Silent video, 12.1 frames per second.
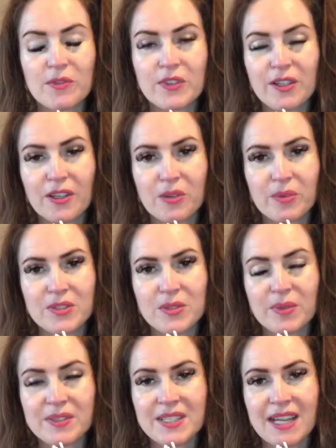If you'd like a
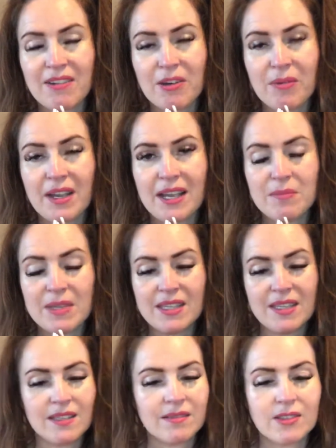one-to-one tarot, I am
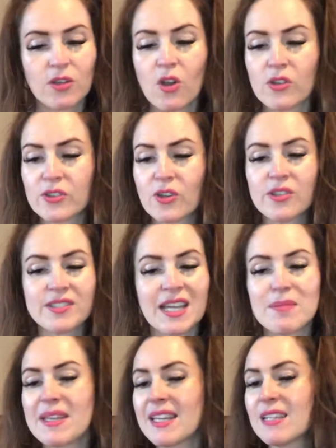here. Come on,
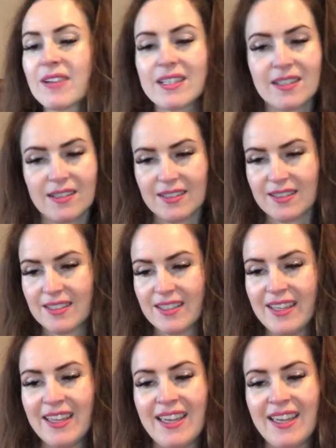contact me any way you like.